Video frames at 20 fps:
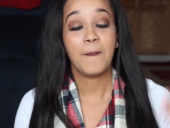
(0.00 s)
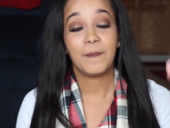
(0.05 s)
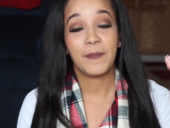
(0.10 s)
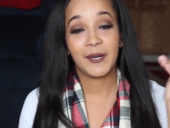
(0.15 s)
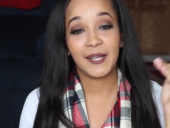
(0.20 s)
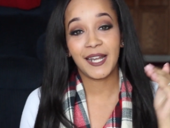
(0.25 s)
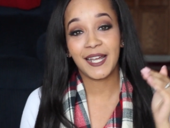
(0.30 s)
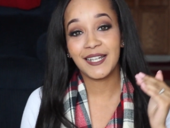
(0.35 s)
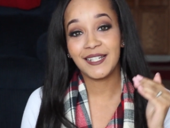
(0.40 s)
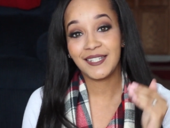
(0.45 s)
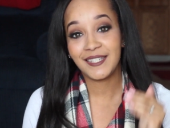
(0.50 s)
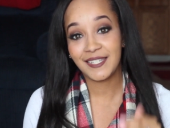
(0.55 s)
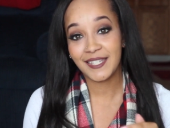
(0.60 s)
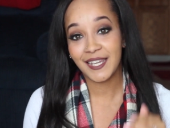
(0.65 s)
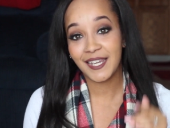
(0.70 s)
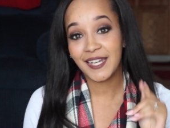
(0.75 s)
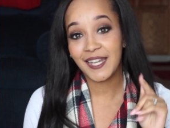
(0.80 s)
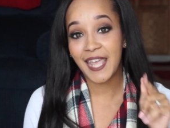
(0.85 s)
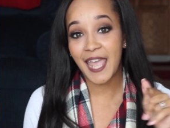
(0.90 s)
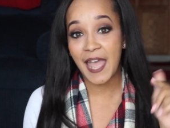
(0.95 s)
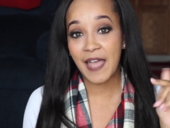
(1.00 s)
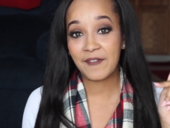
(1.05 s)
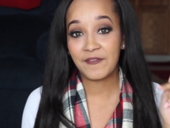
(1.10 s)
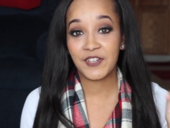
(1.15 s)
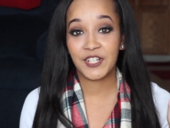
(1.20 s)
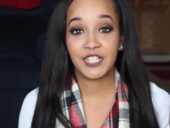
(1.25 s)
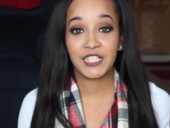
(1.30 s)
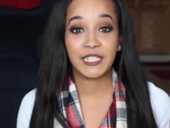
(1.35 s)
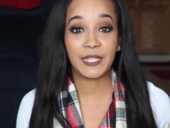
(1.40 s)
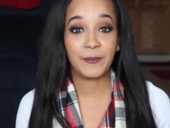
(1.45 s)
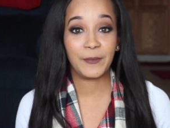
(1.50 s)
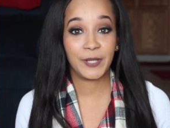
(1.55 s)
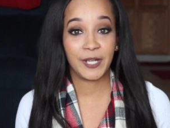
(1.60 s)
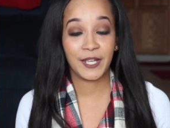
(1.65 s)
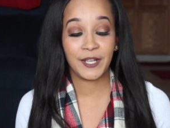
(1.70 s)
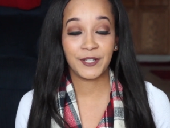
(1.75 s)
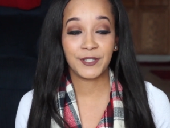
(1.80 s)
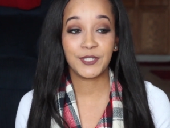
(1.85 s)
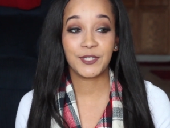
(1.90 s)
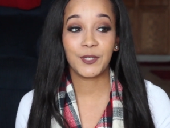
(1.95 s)
but I did catfish someone
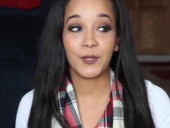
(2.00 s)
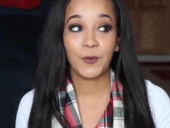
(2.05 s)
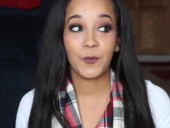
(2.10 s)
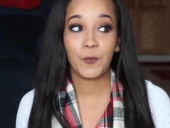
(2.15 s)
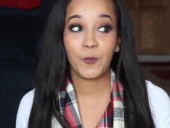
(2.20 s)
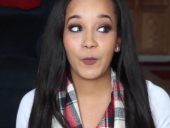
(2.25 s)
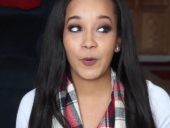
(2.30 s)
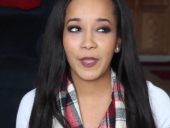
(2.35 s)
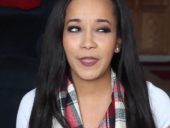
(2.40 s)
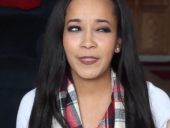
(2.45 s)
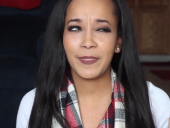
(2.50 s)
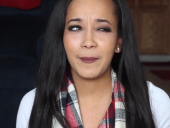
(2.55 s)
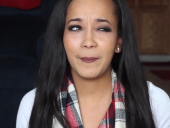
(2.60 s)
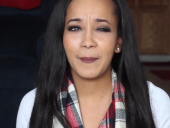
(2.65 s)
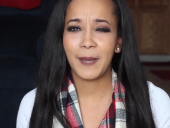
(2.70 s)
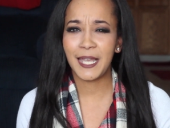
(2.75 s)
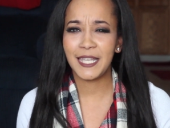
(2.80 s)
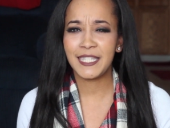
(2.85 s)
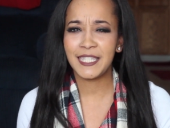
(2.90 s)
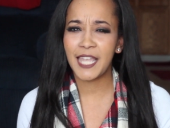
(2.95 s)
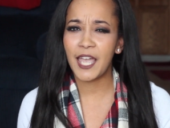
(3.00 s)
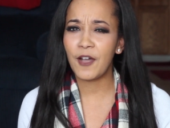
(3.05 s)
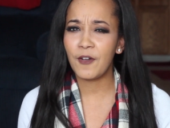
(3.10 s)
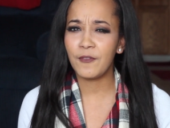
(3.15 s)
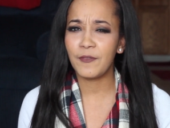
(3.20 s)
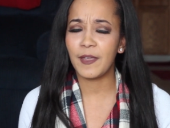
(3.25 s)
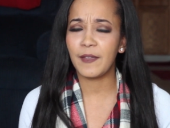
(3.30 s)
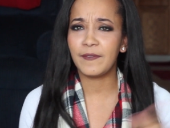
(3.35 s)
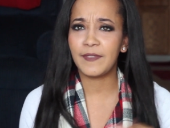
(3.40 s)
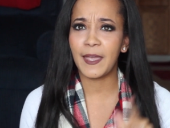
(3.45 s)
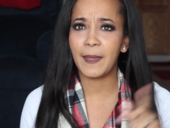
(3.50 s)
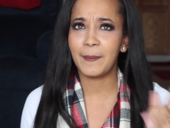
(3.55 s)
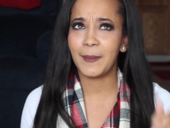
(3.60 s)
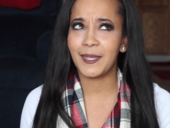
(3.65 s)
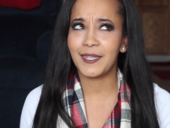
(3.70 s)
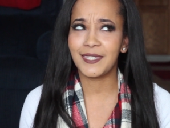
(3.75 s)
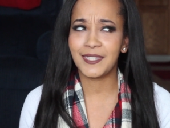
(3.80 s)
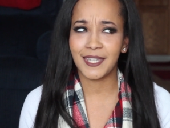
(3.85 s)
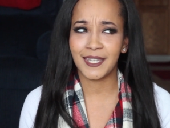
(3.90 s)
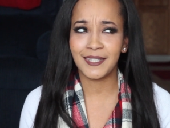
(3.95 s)
else with myself, if that
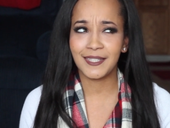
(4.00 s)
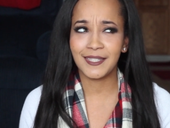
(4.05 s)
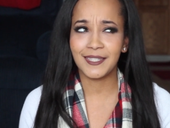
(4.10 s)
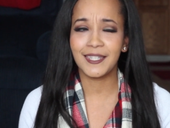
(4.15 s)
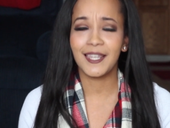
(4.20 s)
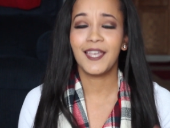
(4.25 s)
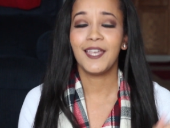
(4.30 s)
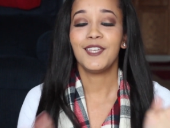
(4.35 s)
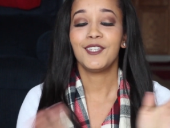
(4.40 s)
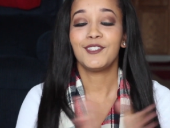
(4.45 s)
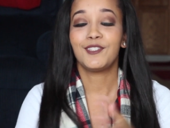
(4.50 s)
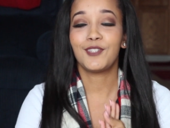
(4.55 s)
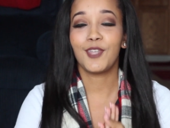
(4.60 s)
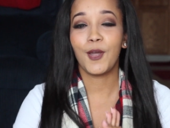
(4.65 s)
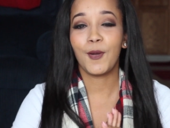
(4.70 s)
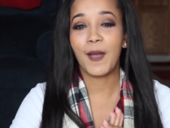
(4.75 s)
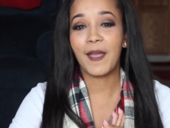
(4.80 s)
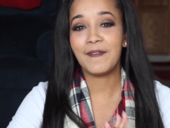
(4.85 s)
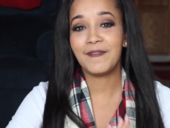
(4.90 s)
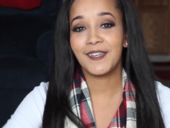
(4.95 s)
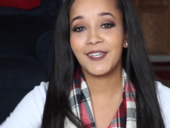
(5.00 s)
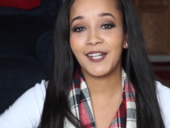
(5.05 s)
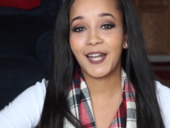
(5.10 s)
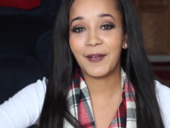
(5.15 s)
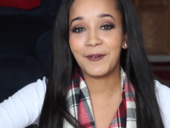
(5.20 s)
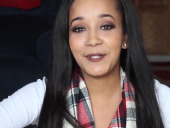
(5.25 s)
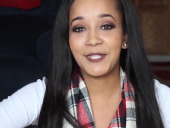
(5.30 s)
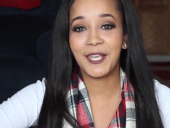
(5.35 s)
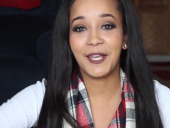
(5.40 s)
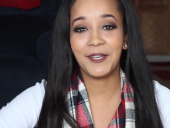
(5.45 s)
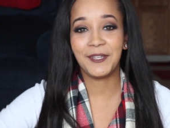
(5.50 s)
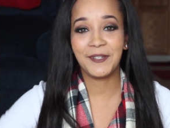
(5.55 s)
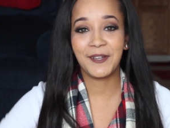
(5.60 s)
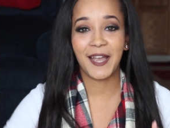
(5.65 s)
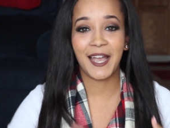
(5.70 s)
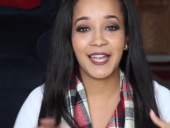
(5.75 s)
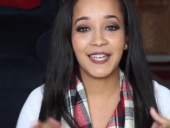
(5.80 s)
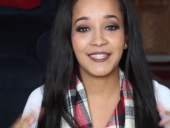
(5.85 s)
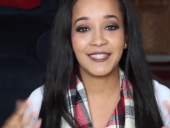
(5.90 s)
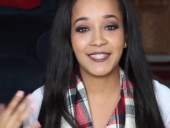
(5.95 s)
makes sense. So I figured I would tell you
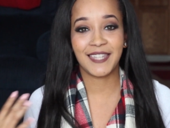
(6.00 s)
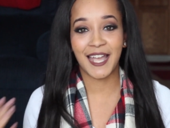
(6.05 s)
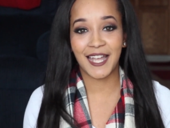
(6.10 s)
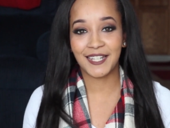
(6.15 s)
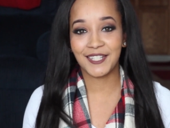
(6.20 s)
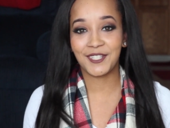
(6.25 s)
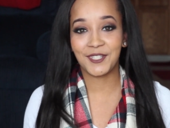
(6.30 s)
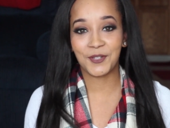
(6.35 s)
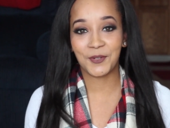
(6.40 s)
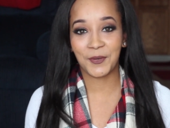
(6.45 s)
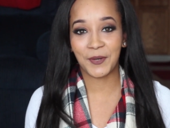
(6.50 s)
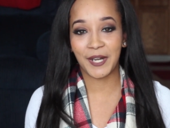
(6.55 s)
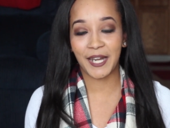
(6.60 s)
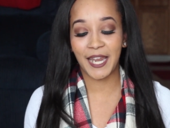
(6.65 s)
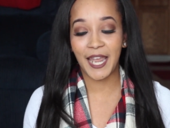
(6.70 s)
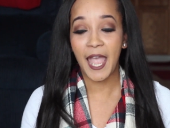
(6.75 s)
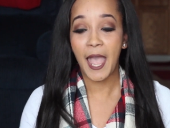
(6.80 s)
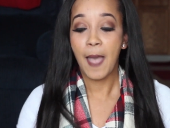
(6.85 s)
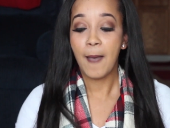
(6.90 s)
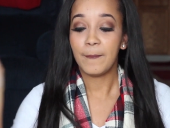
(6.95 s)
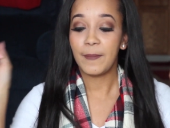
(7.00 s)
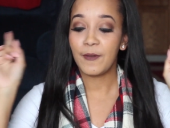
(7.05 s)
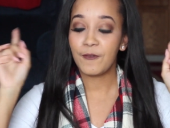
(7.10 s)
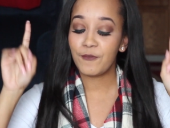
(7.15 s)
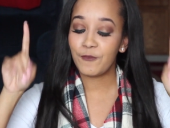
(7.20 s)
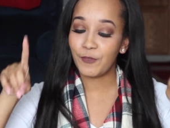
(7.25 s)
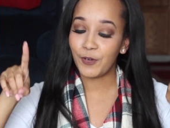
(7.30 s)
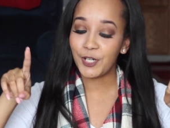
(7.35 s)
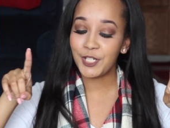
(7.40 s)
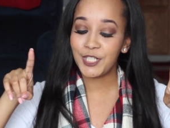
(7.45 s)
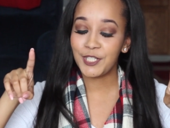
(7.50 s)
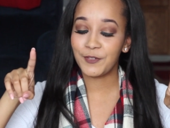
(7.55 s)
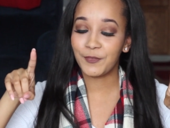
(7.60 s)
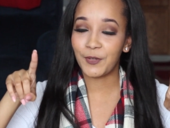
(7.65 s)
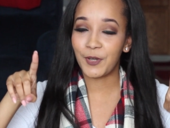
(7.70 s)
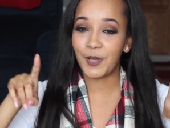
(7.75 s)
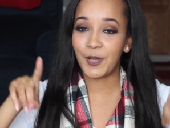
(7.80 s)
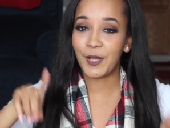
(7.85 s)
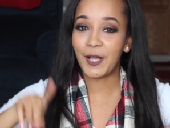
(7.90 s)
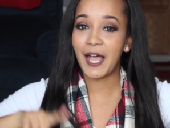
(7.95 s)
guys that story. But first of
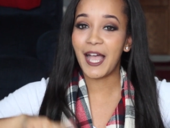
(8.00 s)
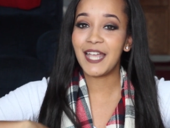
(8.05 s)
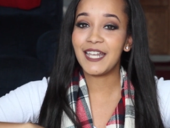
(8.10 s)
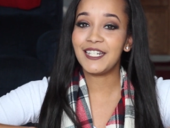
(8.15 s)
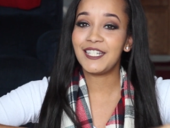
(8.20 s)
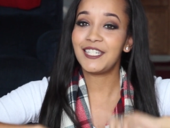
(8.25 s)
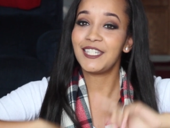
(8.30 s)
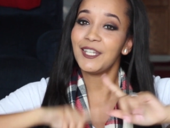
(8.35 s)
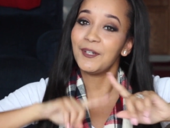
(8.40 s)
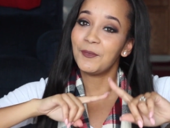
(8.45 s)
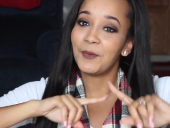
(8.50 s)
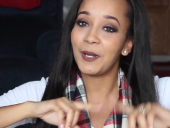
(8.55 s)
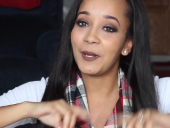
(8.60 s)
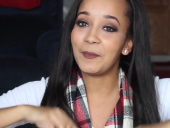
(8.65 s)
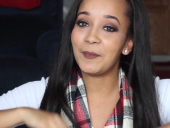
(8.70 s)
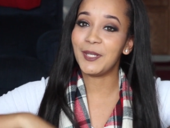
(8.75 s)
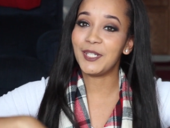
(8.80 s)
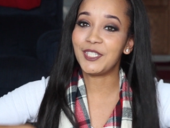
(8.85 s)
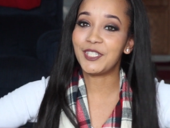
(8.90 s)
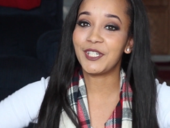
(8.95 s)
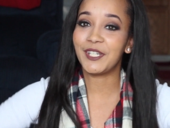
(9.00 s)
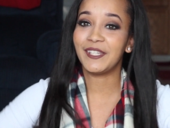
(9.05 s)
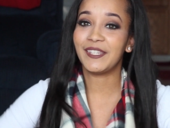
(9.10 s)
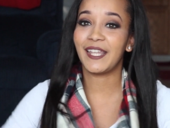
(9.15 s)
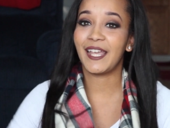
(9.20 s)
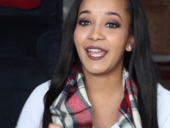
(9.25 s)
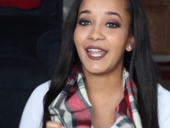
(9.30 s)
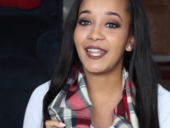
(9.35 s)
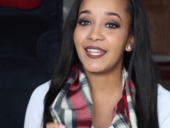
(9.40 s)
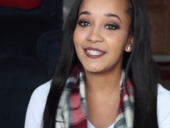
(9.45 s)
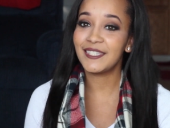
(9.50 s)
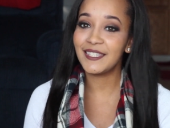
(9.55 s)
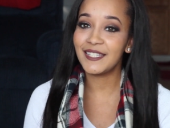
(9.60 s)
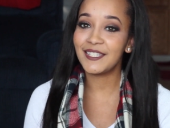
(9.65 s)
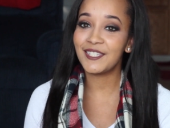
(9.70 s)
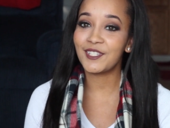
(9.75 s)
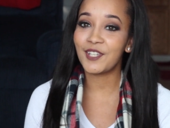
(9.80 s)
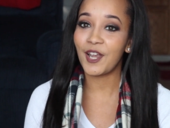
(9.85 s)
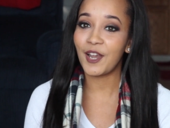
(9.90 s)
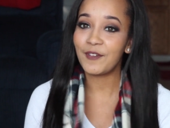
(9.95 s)
all, I did want to mention that, isn't
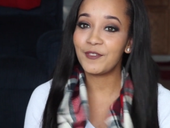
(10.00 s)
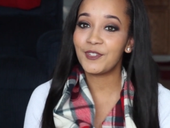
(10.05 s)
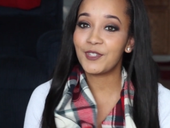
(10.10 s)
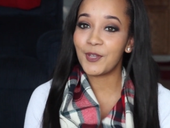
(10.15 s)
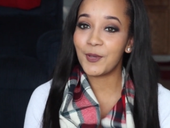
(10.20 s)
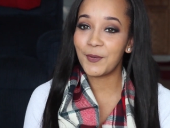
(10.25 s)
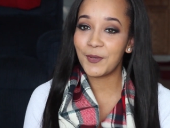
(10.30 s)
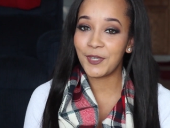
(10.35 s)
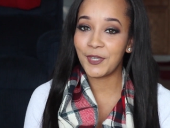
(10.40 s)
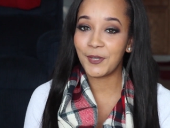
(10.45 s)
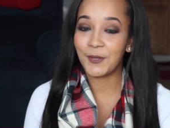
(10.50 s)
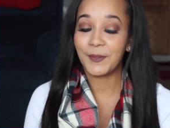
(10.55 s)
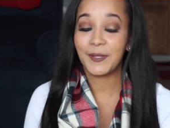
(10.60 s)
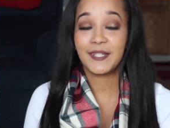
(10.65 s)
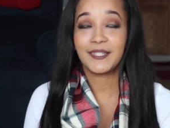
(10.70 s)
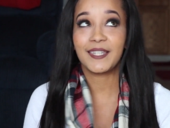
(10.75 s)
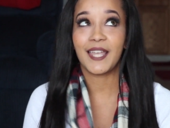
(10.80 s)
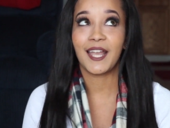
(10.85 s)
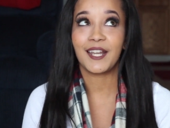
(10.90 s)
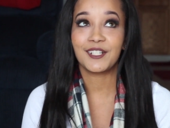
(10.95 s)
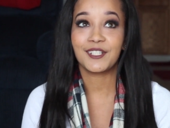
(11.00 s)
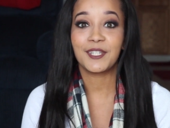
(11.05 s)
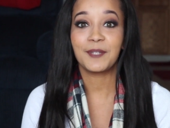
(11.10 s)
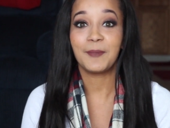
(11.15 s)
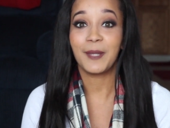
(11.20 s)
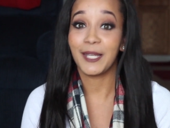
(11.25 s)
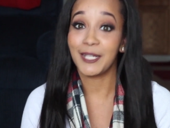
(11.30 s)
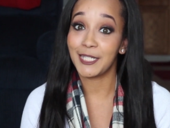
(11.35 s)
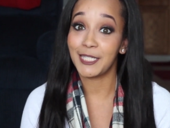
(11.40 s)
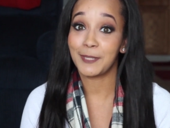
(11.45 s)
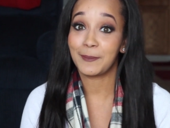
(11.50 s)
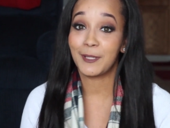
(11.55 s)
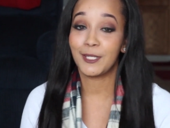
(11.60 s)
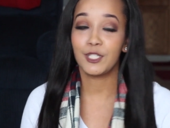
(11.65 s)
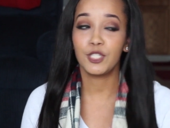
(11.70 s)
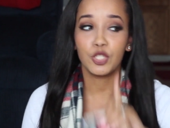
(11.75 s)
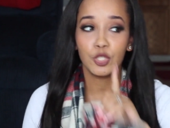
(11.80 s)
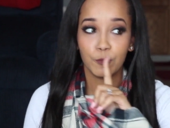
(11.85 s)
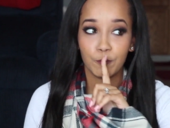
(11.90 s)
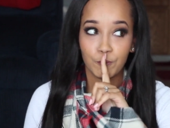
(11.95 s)
this scarf so cute? It's actually my
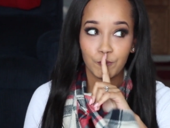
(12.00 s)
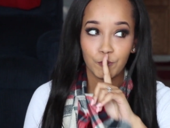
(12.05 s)
husband's.